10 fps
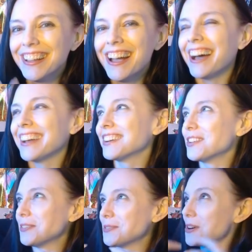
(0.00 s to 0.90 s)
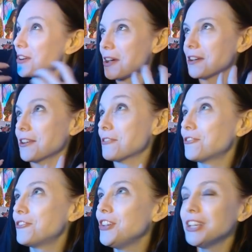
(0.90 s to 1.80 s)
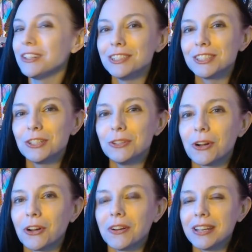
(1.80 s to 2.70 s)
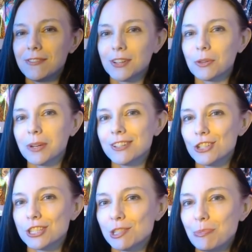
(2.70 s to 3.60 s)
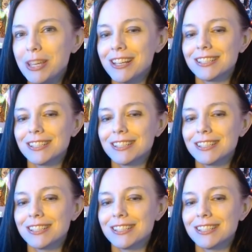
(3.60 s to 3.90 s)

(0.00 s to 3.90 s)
I don't know, uh, feel to her, and even in the way she speaks,